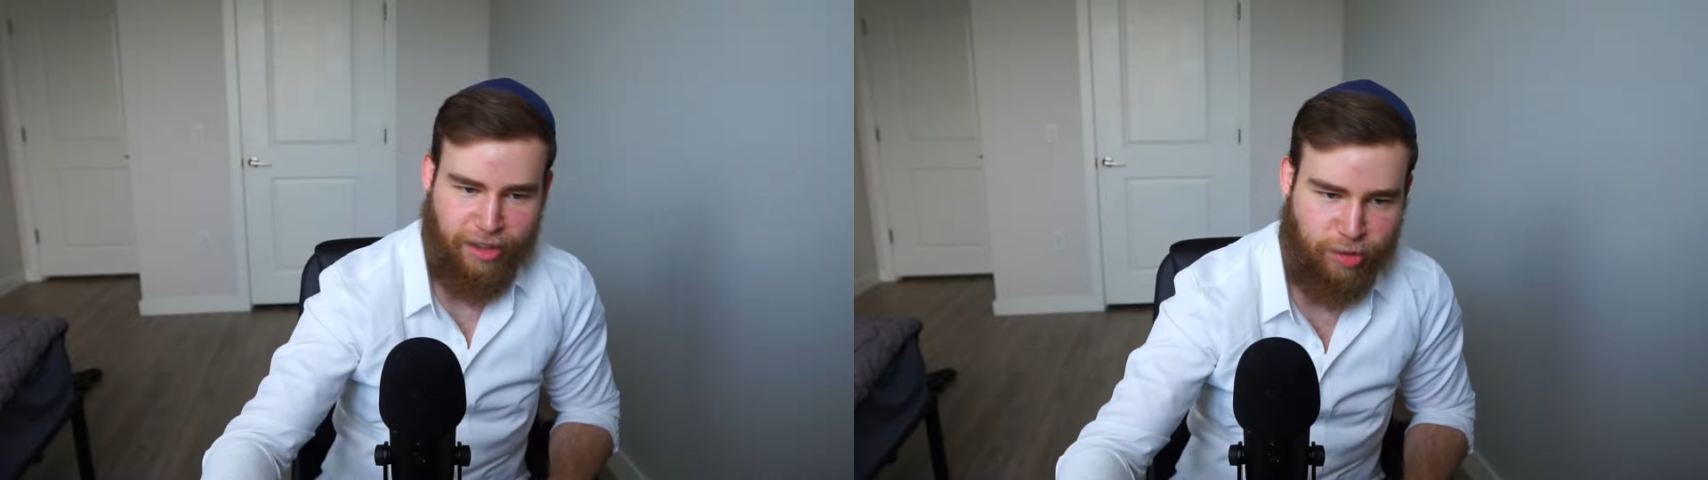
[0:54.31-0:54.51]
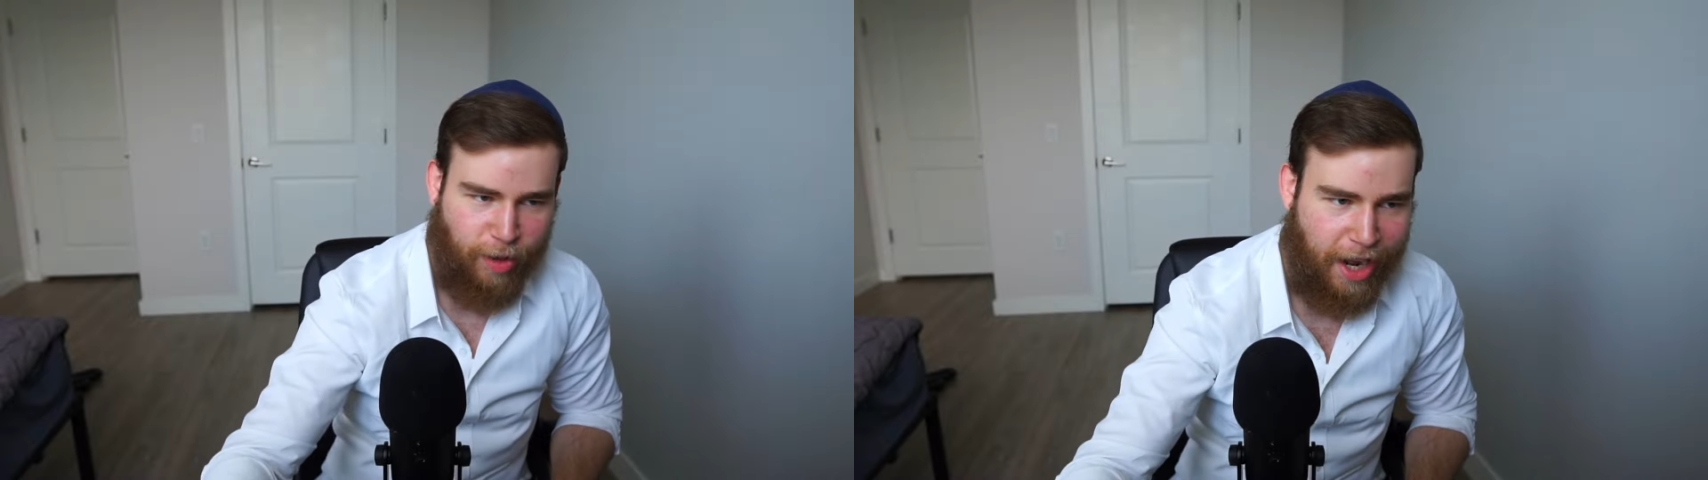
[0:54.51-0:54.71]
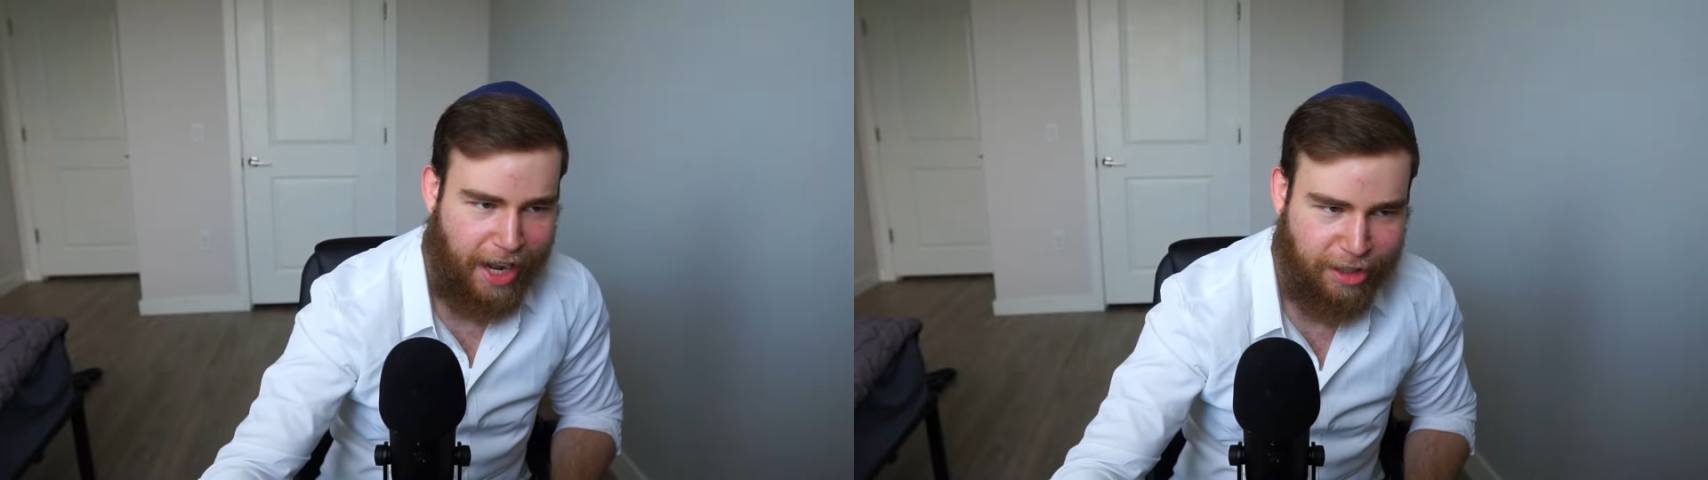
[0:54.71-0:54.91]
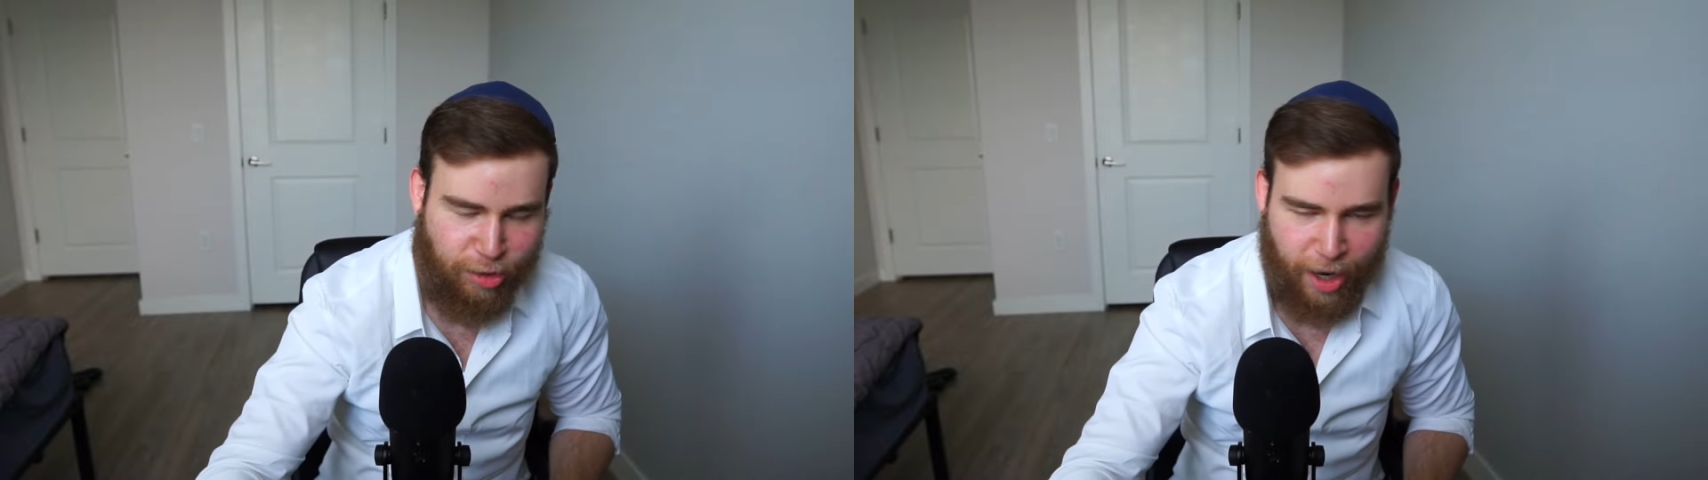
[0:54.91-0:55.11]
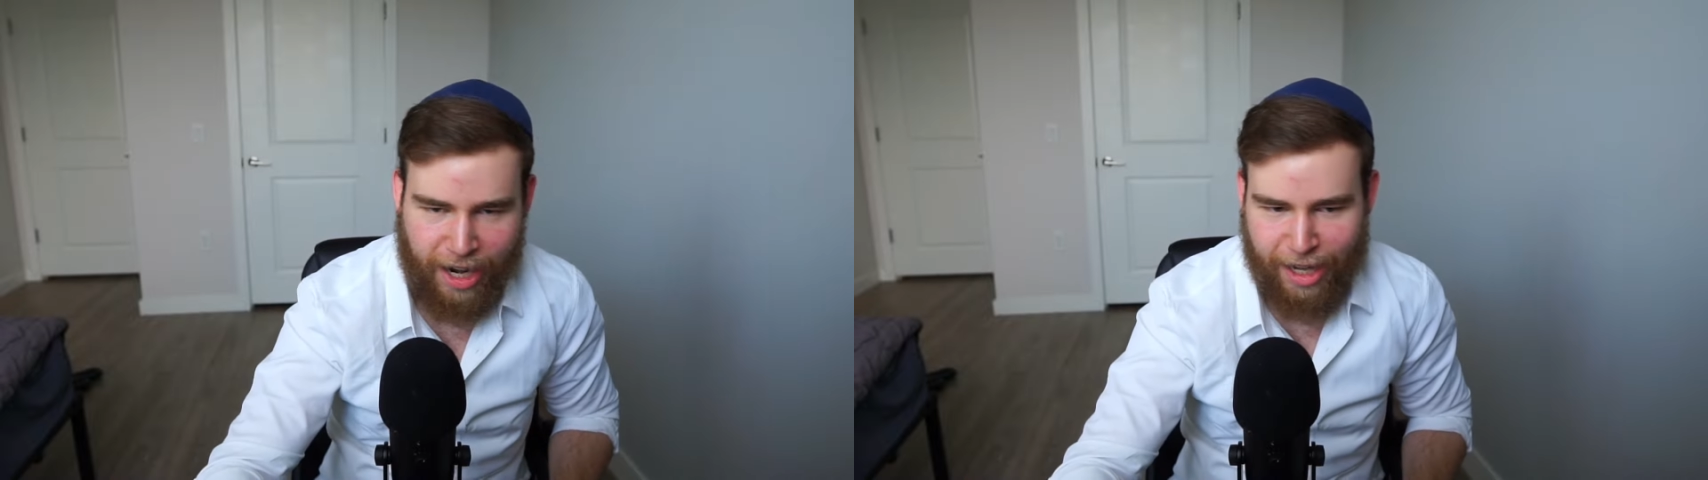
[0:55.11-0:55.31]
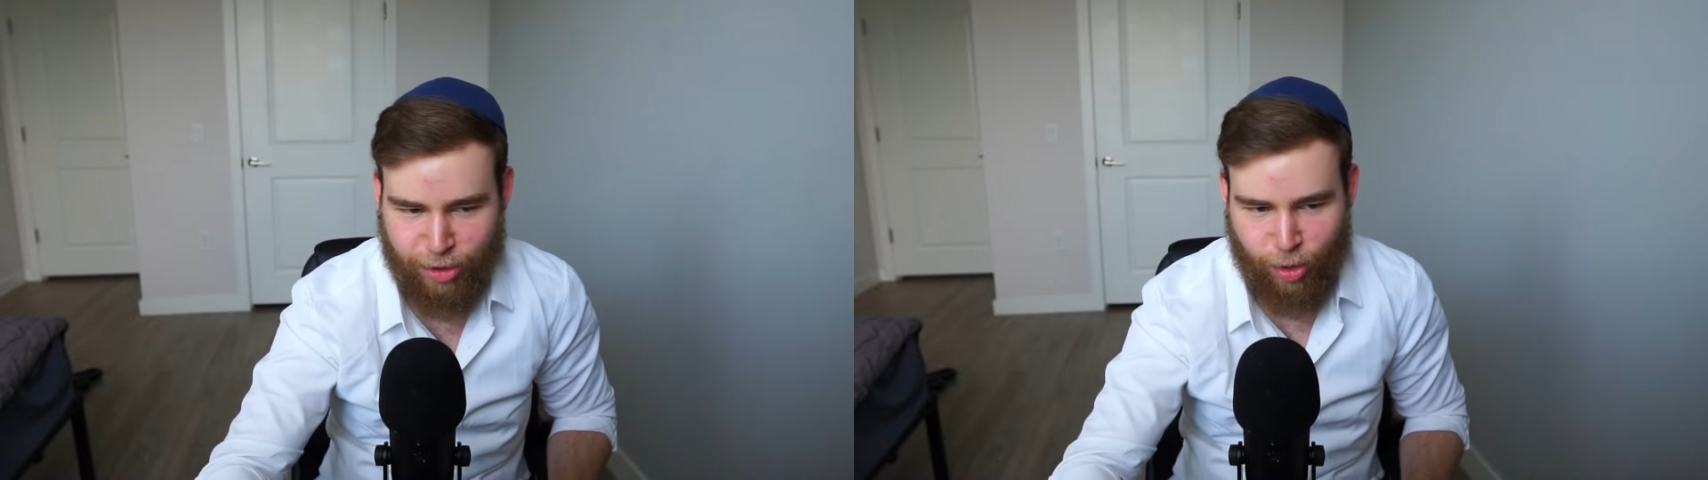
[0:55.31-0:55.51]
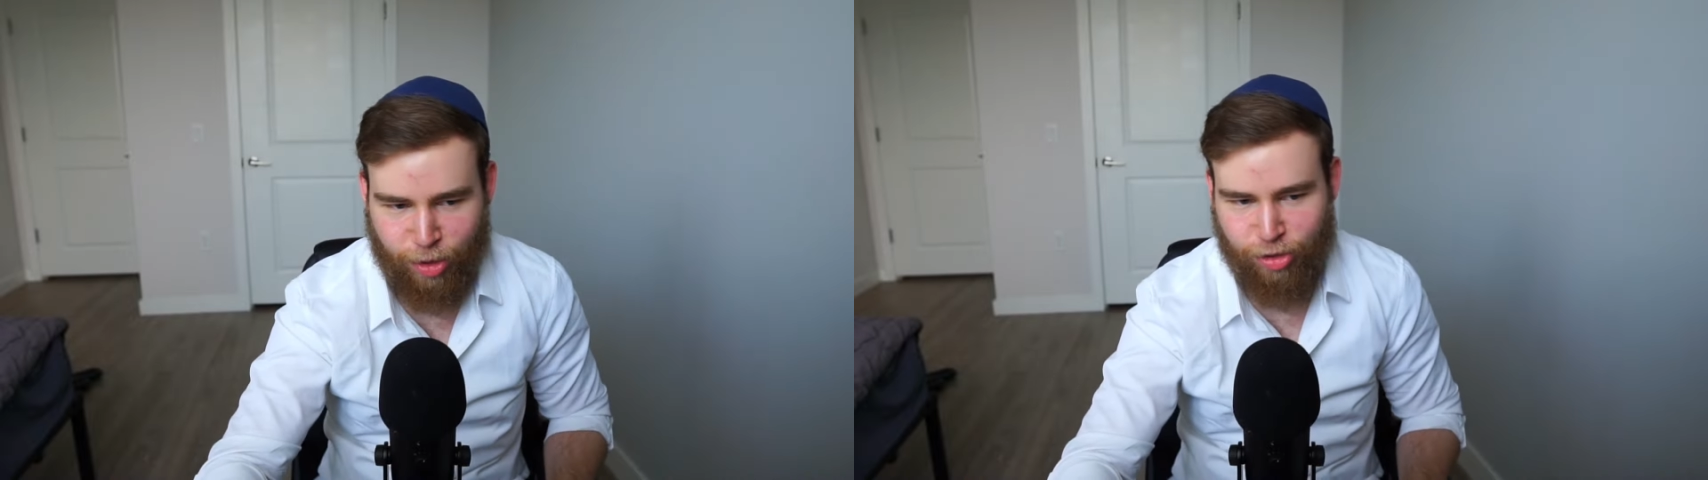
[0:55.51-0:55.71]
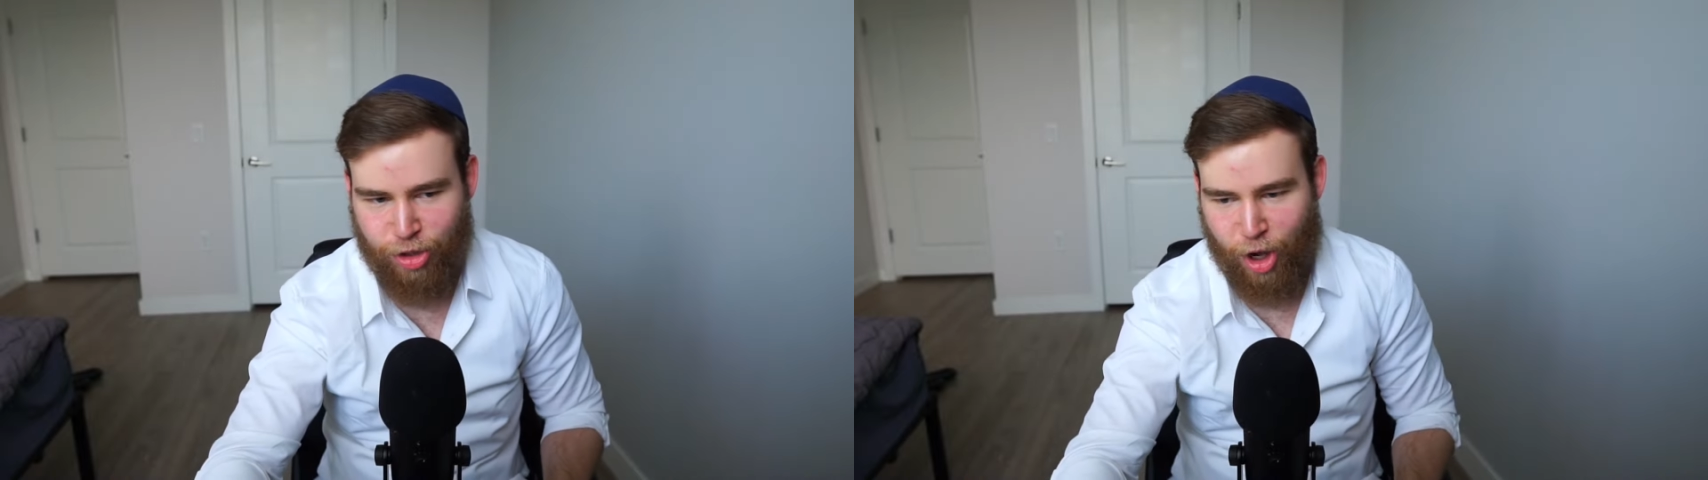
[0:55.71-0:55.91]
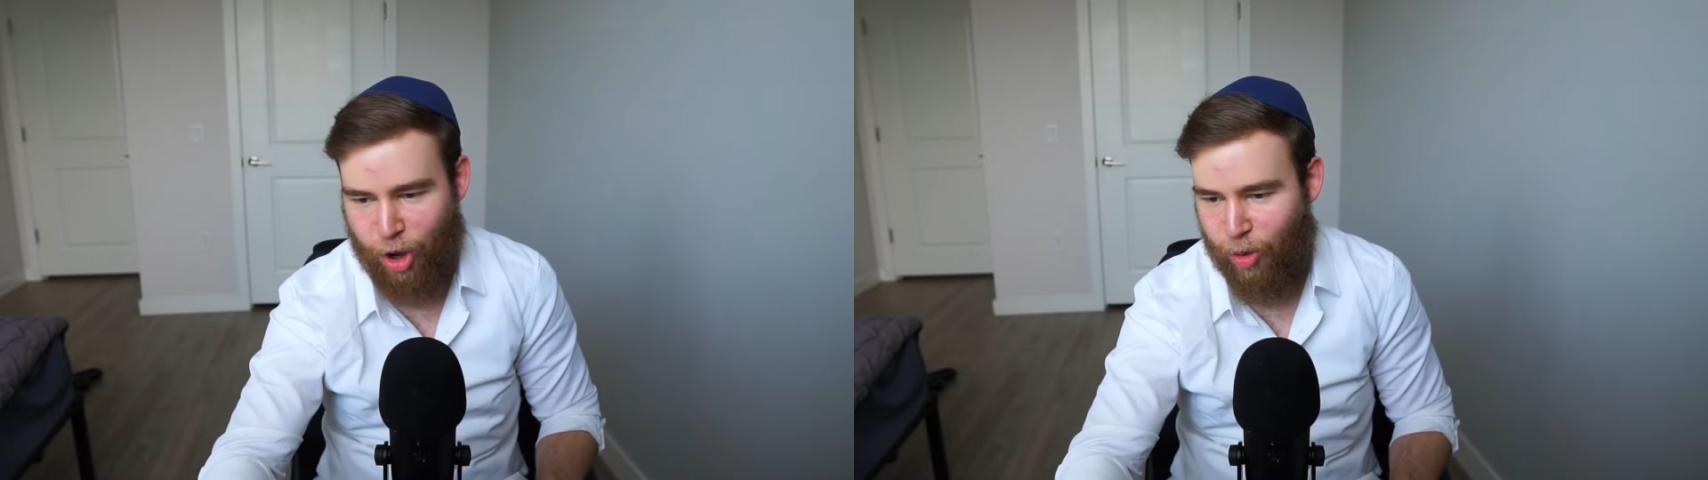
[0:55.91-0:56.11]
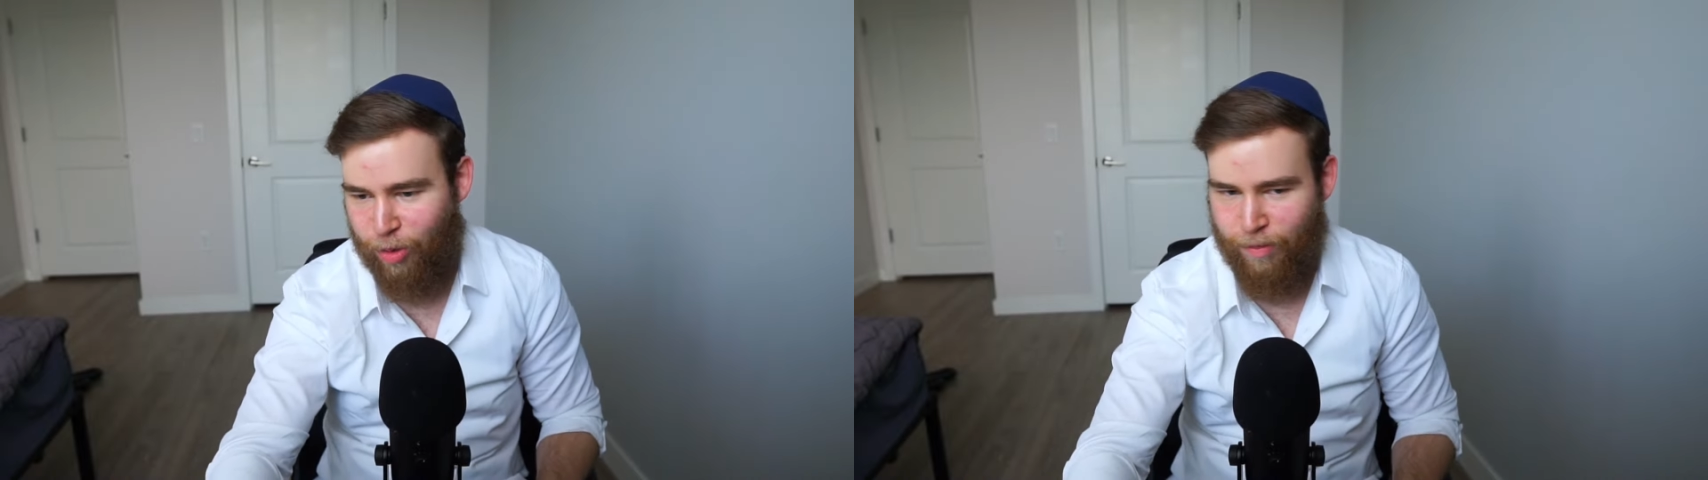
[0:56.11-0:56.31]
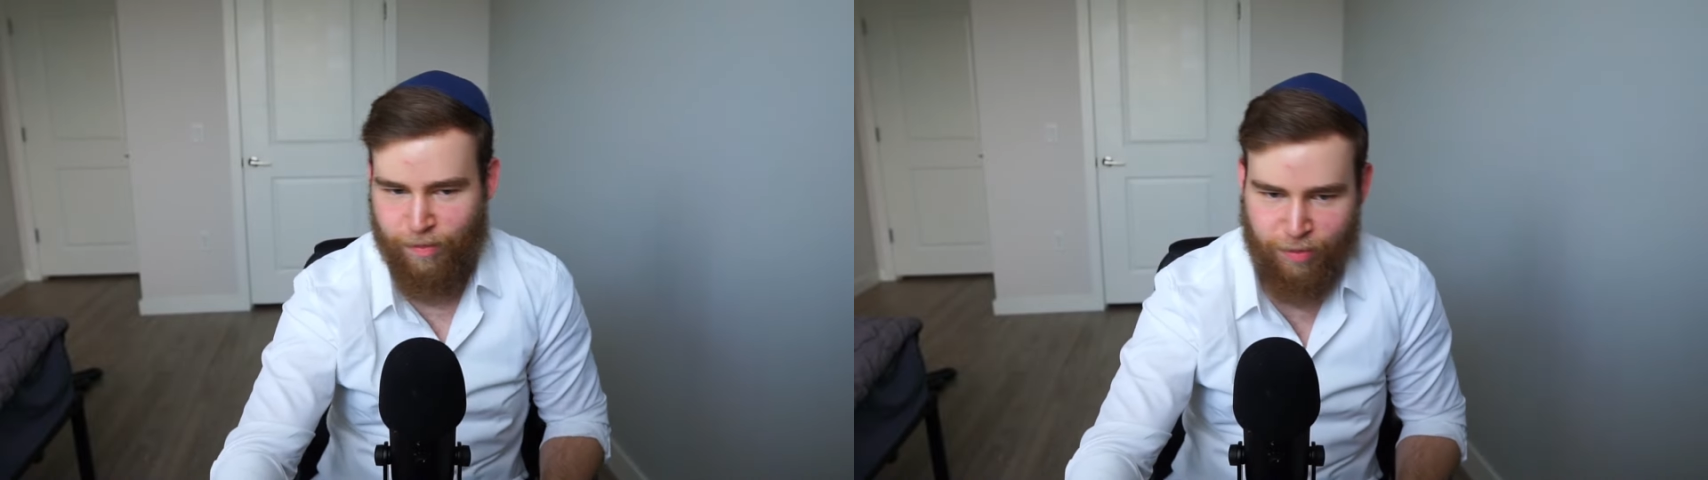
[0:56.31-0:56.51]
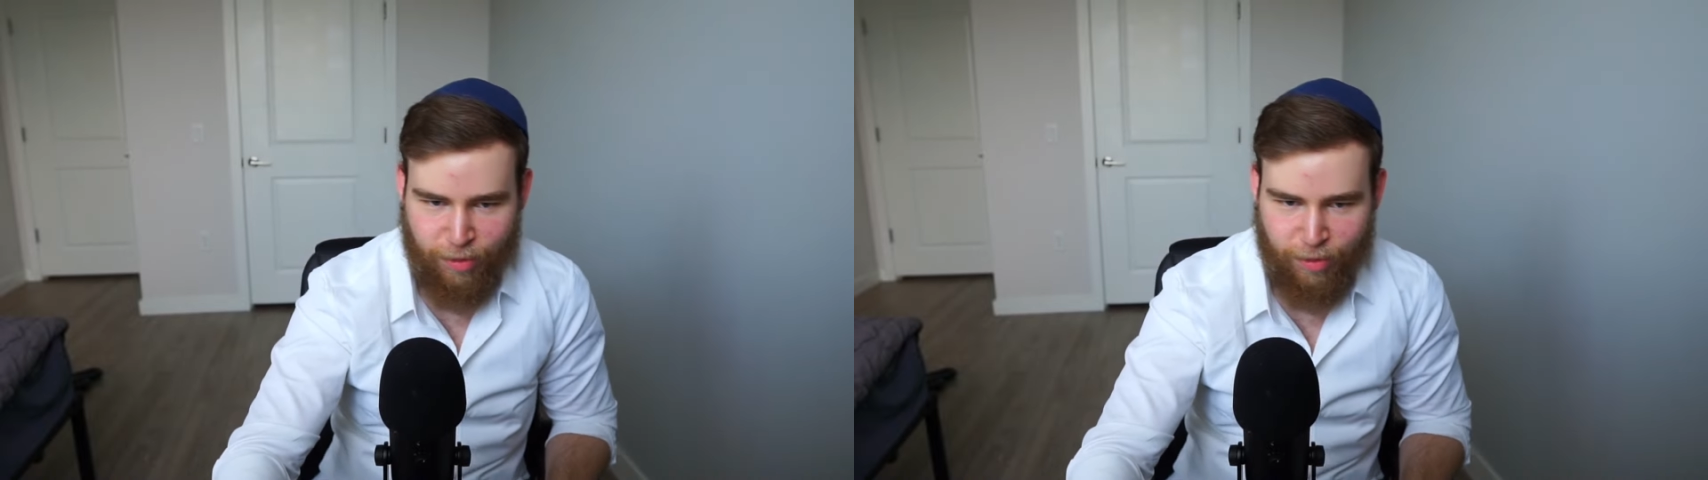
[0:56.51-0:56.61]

That's why I try not to always go.